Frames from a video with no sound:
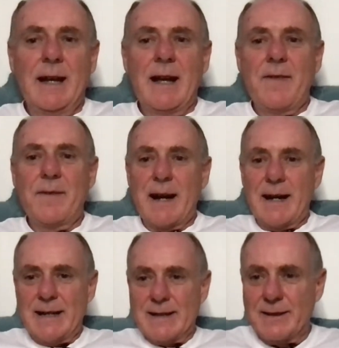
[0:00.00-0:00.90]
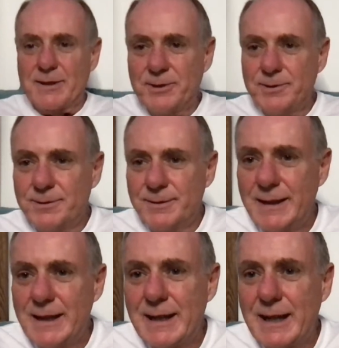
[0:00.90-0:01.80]
And that is the tool
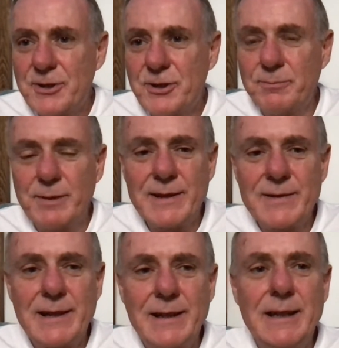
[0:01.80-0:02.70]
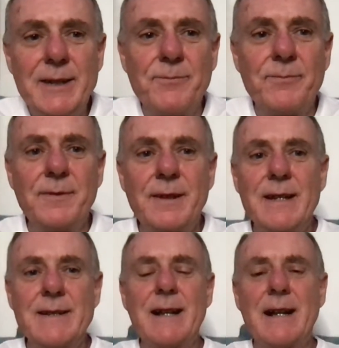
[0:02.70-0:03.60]
in action, basically.
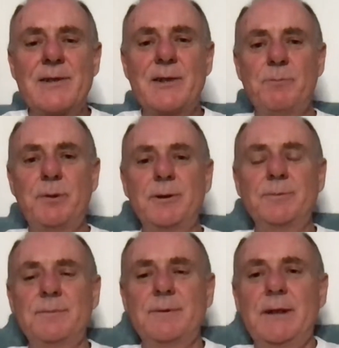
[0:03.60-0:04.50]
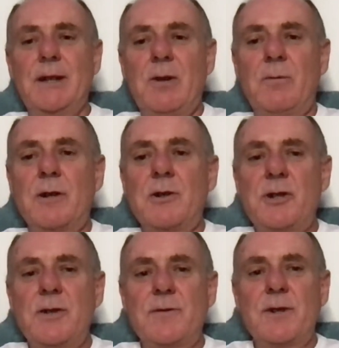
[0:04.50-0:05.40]
It's that simple. Once
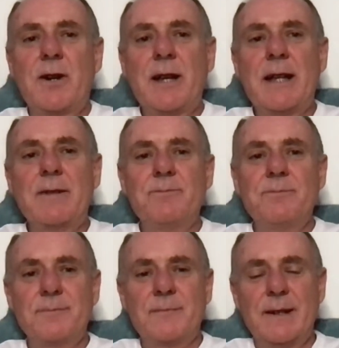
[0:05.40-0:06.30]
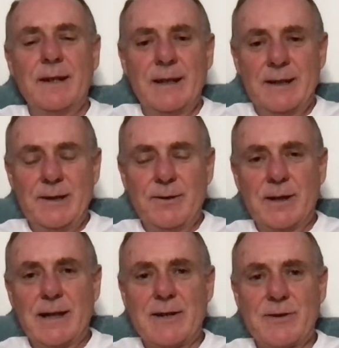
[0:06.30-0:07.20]
you've got in, you
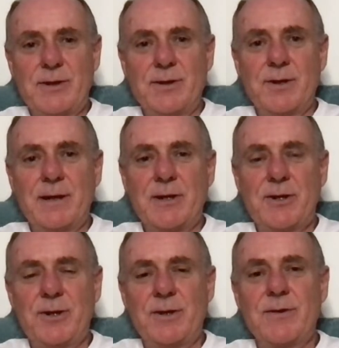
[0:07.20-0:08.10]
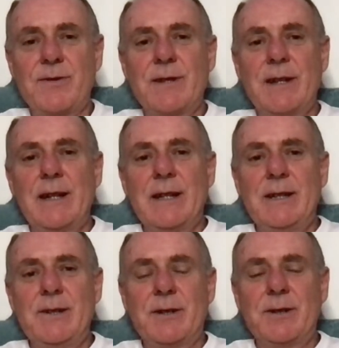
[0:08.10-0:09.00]
can ask your questions,
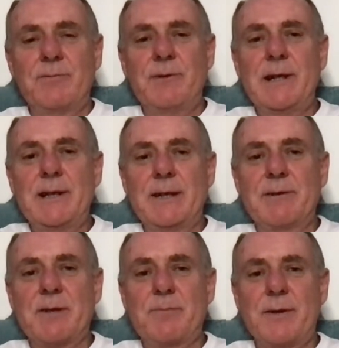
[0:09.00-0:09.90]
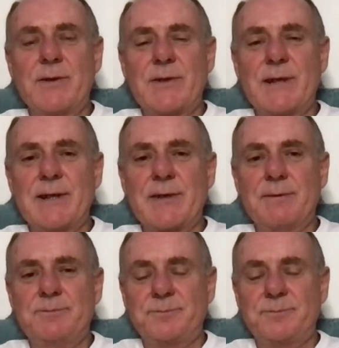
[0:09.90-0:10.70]
you can read the responses,